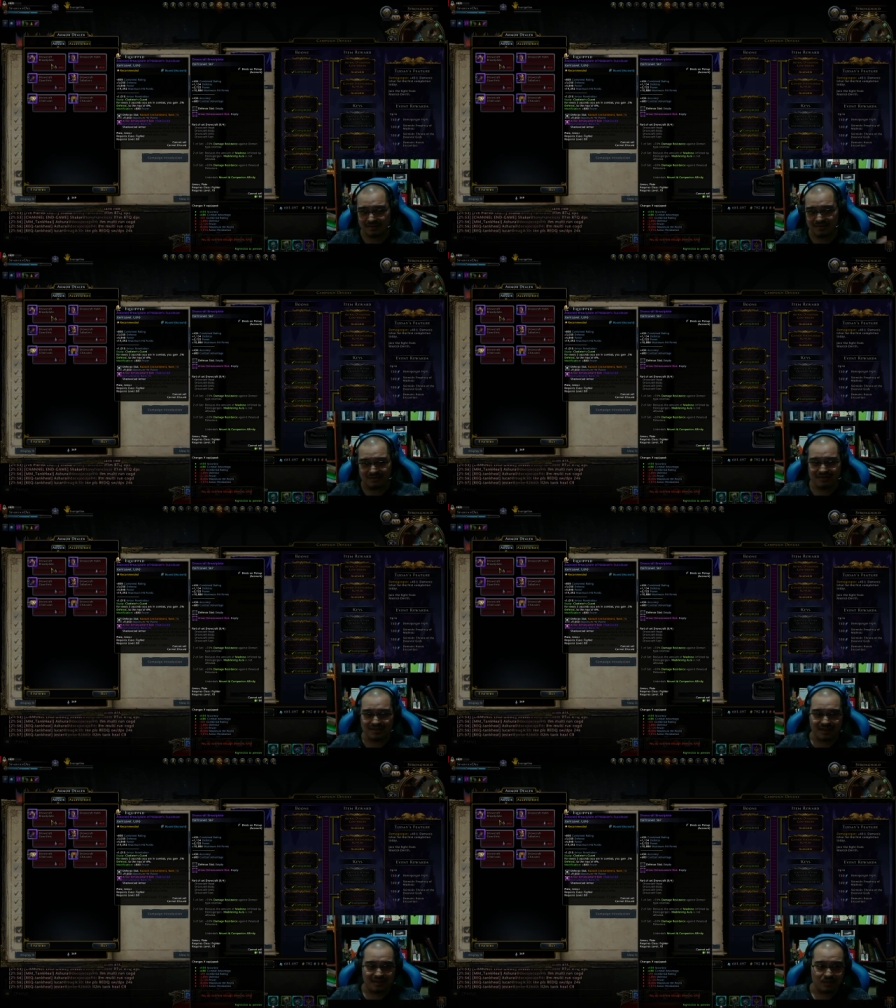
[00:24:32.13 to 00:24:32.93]

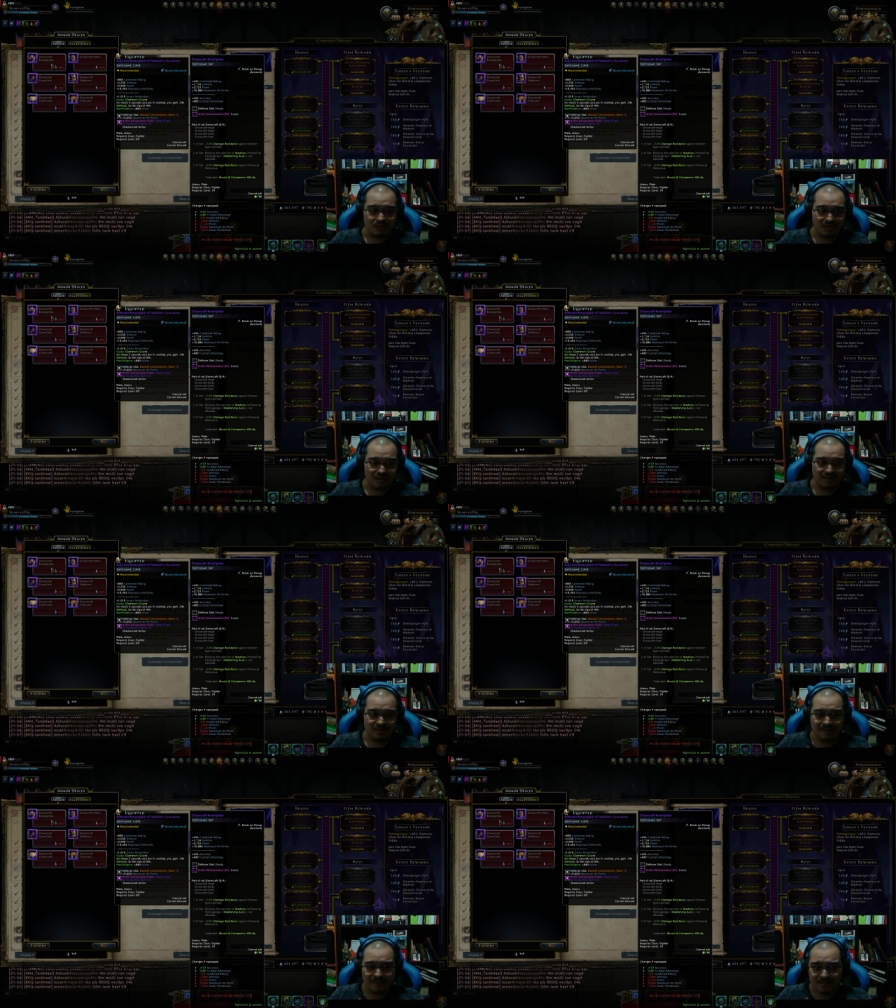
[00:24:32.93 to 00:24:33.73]
gears anyway
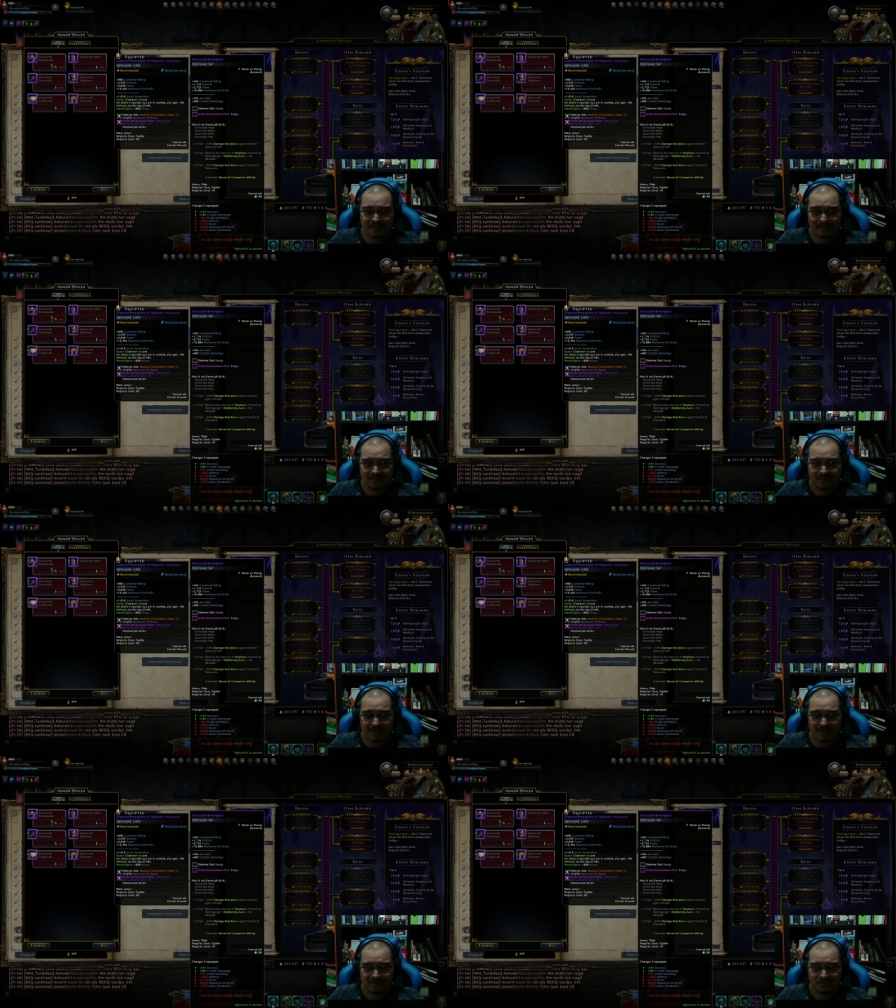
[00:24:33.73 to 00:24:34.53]

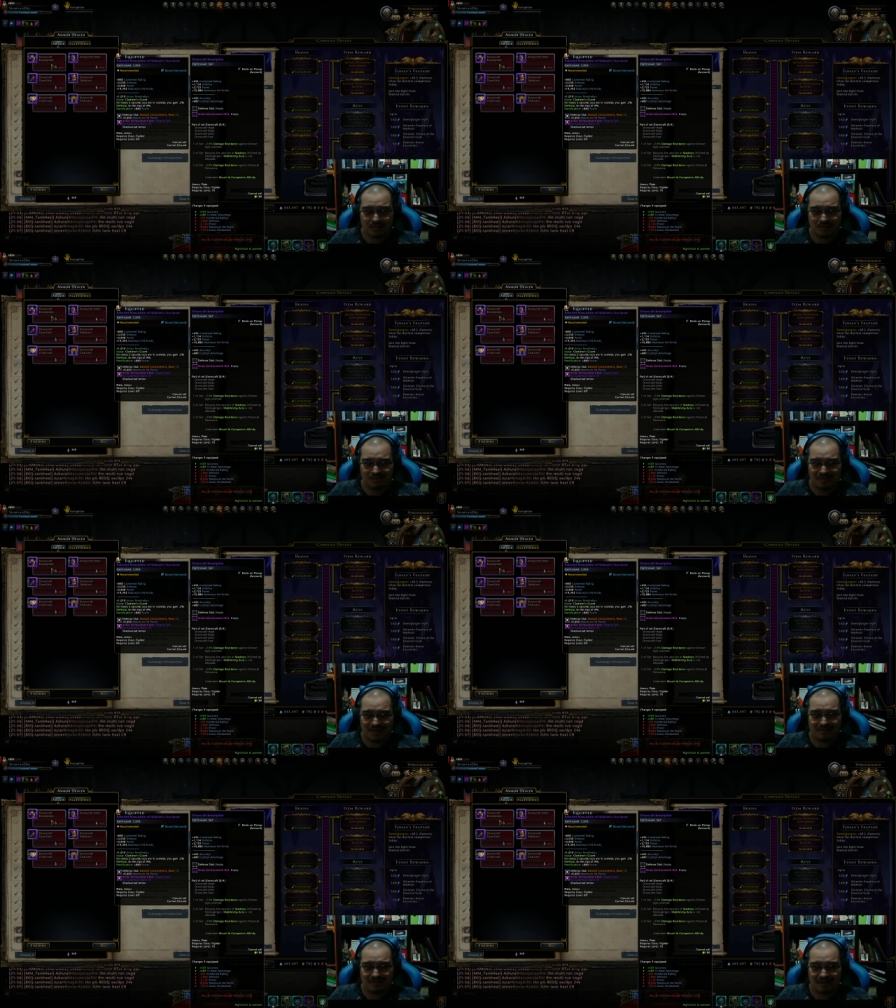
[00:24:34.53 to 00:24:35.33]
it wouldn't
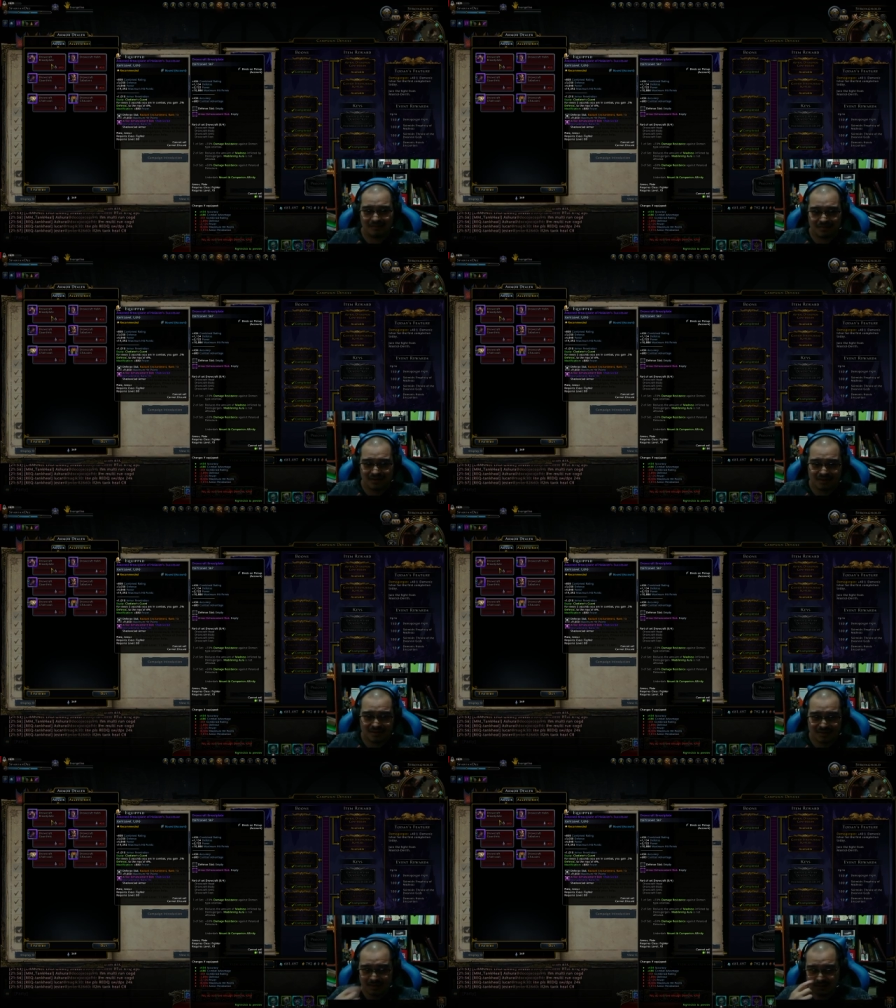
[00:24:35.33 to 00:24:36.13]
matter that
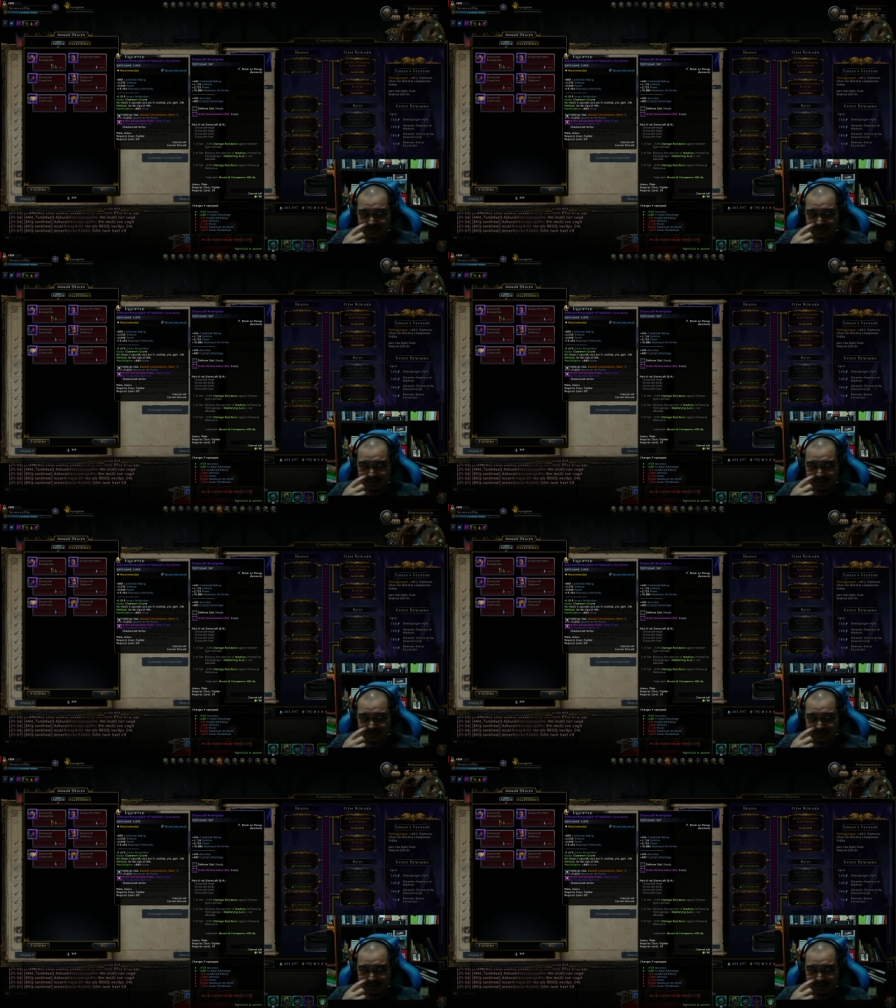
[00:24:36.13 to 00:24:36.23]
much